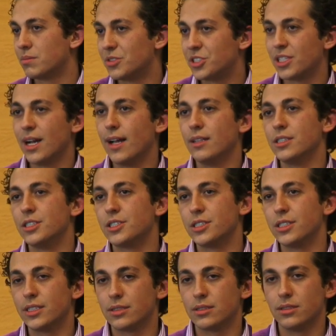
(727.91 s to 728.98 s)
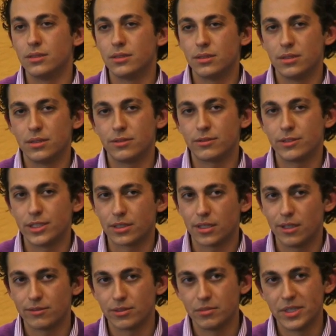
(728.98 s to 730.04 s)
challenging the different
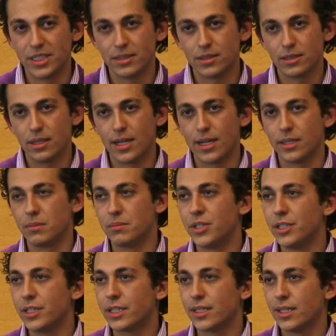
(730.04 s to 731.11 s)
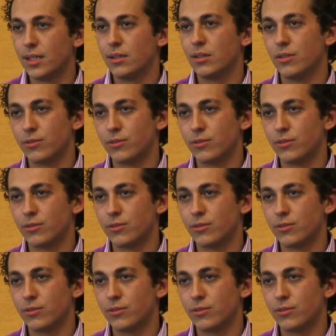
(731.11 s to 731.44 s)
governments in Latin America,